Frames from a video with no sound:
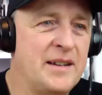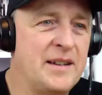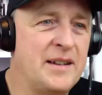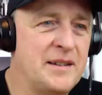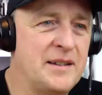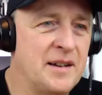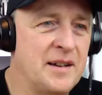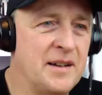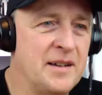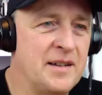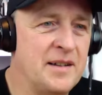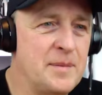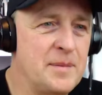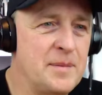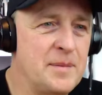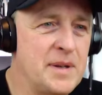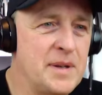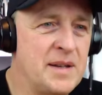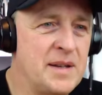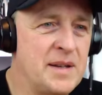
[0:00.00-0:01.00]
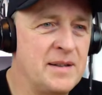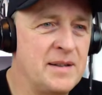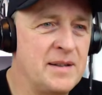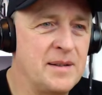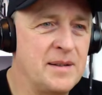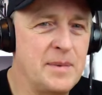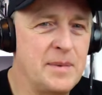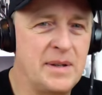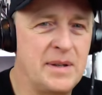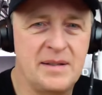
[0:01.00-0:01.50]

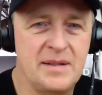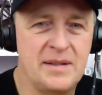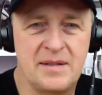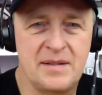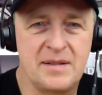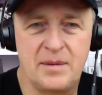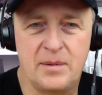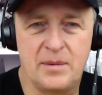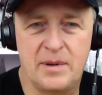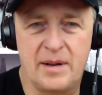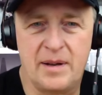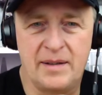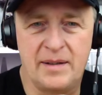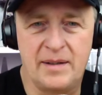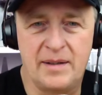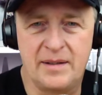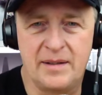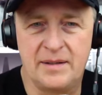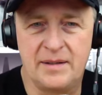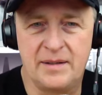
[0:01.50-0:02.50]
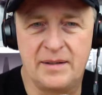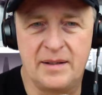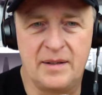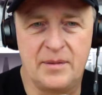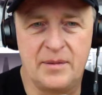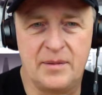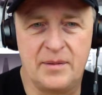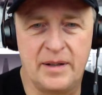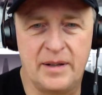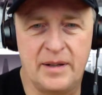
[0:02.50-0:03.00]
Let me see what I can get
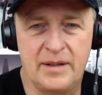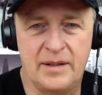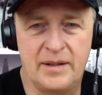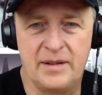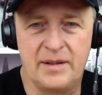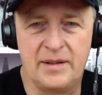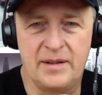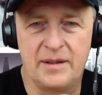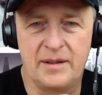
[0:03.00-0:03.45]
right here.